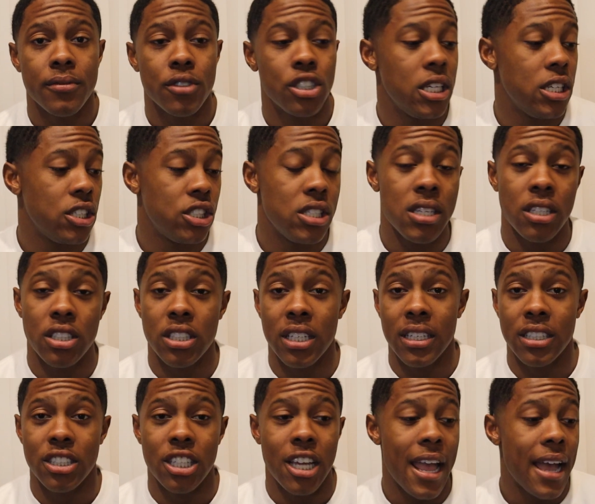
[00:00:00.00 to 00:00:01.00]
She she
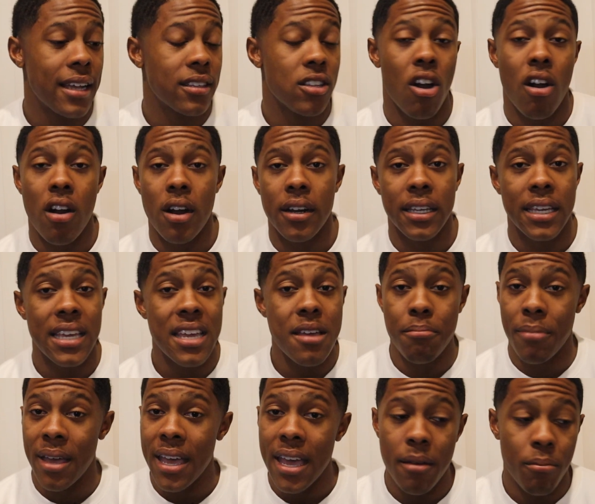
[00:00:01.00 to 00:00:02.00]
she she acting hard to
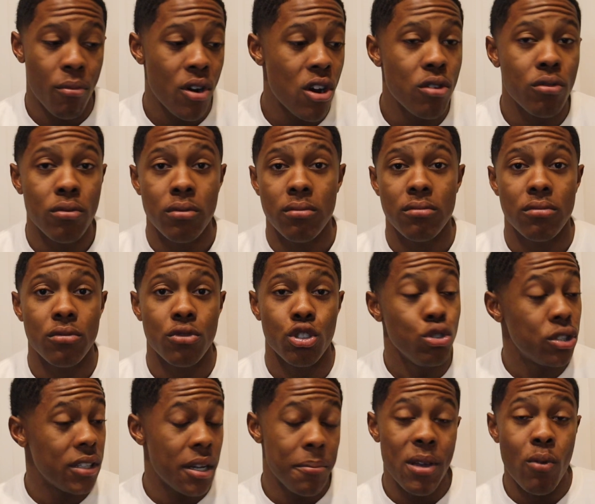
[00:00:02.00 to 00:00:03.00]
get back, bro.
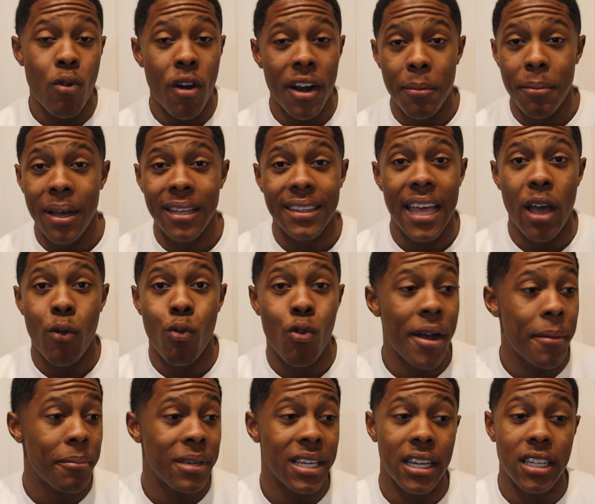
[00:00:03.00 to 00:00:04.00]
You shouldn't be worried about that
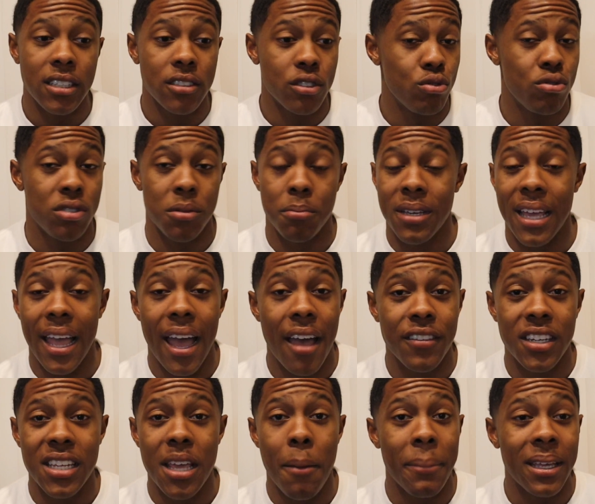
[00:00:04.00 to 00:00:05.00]
one because you should be
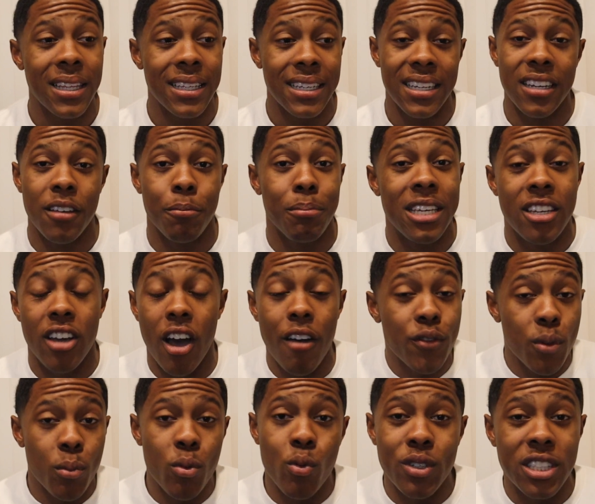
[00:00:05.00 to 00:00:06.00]
having the ability to be
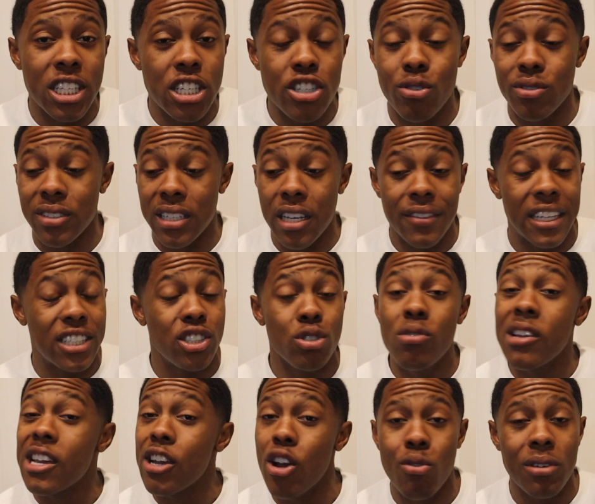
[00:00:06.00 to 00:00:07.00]
comfortable within yourself that
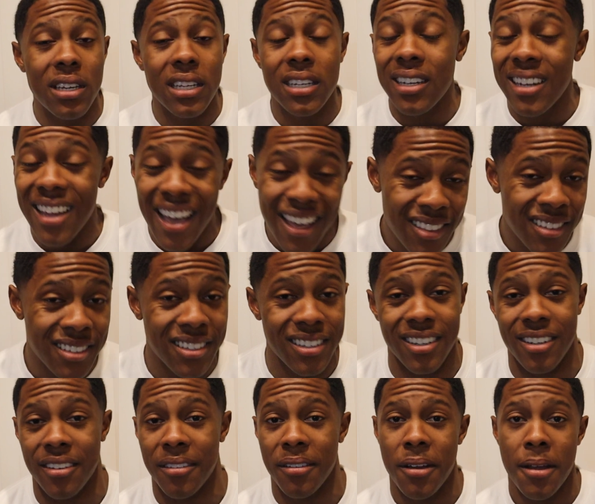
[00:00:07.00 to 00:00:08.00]
you can go get
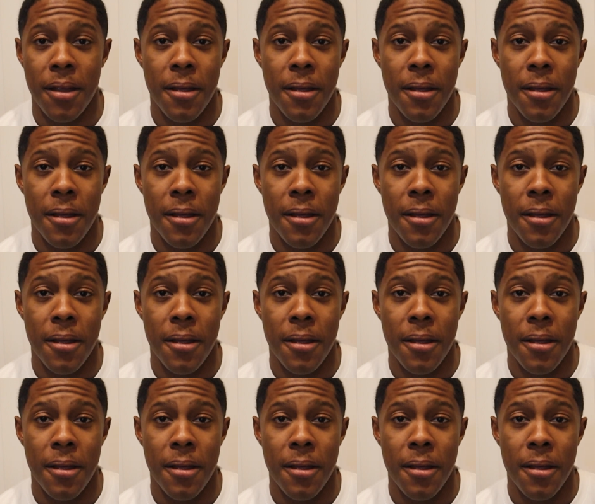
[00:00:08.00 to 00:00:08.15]
another.